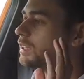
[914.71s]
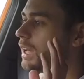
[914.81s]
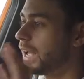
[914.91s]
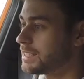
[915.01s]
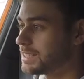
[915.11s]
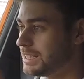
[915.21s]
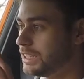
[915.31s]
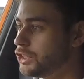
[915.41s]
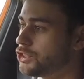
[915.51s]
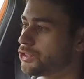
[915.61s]

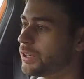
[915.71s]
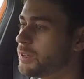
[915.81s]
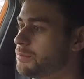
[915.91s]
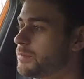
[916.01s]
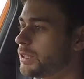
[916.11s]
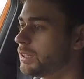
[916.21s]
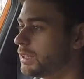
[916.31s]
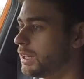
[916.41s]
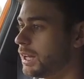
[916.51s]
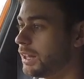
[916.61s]
SE trim
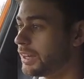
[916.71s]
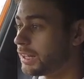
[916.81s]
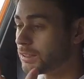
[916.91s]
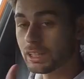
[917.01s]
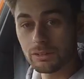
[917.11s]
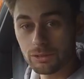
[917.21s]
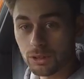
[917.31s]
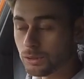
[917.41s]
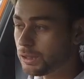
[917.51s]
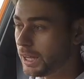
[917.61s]
and that will give
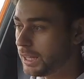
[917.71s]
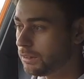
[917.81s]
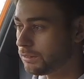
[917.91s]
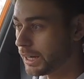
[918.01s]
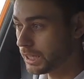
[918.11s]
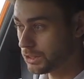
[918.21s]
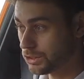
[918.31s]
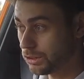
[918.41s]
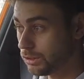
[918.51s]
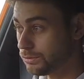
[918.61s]
you a range
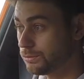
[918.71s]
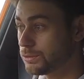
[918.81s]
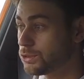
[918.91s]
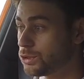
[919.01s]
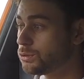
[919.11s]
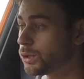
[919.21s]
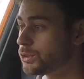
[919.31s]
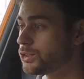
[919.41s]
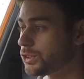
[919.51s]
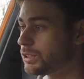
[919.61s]
of
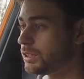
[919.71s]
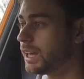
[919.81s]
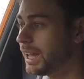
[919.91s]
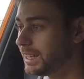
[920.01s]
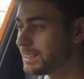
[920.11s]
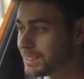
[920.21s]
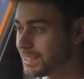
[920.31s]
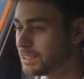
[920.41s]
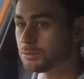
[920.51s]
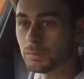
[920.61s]

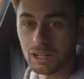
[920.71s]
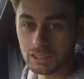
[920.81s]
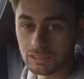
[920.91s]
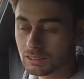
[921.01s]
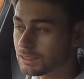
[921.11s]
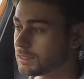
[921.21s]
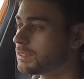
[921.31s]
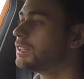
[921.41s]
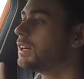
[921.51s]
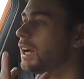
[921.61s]
218 miles
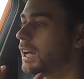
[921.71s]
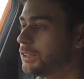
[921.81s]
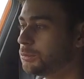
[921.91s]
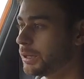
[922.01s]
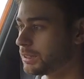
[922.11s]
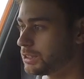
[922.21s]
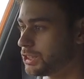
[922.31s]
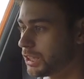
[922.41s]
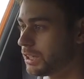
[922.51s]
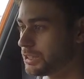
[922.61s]
and you'll be able to
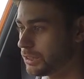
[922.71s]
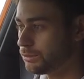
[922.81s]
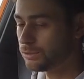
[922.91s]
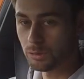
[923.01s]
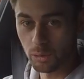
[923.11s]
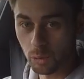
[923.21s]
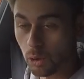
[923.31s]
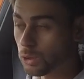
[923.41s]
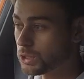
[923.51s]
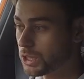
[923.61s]
charge it from a
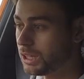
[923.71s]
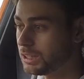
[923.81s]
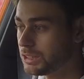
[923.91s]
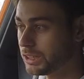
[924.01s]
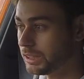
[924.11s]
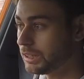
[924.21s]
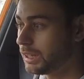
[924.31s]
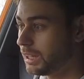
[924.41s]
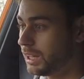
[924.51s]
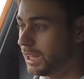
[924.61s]
wall charger
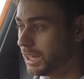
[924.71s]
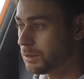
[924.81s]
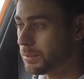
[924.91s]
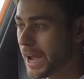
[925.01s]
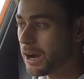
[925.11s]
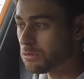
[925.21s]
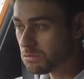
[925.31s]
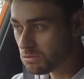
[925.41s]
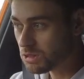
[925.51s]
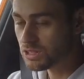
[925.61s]
in about
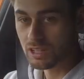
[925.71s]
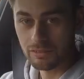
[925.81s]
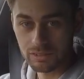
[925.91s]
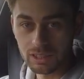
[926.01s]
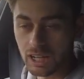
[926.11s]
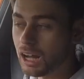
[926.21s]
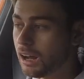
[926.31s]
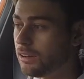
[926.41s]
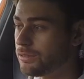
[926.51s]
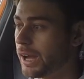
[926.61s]
seven and a
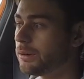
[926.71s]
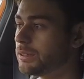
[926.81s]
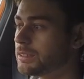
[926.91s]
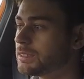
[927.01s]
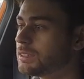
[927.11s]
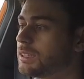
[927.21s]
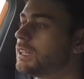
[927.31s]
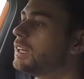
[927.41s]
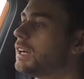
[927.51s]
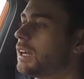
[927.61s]
half hours
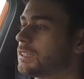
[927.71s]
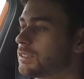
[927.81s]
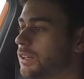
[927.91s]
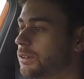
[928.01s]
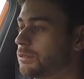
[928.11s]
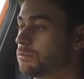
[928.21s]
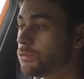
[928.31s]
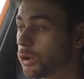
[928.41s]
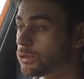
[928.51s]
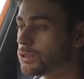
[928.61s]
so
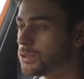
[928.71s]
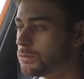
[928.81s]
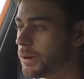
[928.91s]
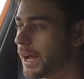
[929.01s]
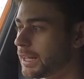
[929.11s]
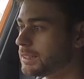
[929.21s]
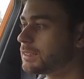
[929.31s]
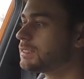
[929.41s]
not too bad